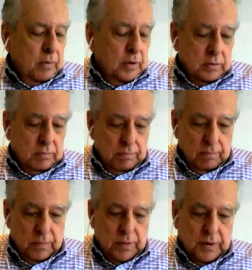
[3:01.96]
what
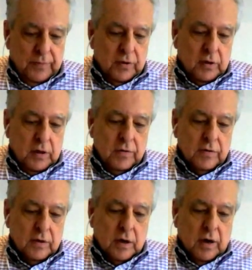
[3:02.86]
the different
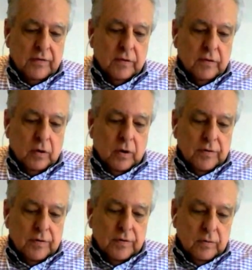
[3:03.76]
closing costs are,
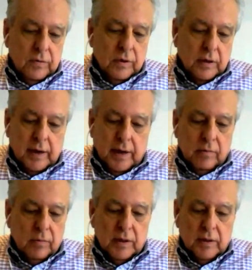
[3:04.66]
so you can kind
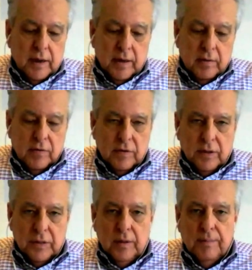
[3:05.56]
of read that. There's
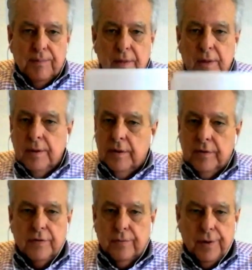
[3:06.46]
nothing, it's
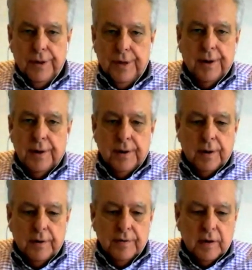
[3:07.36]
just reading it and
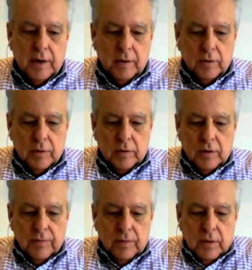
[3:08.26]
understanding what the
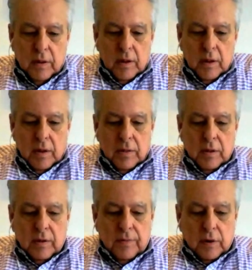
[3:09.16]

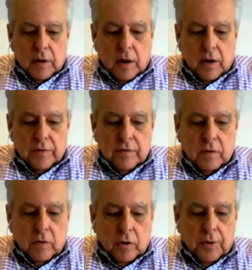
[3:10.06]
different costs
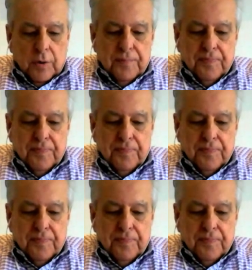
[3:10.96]
are. All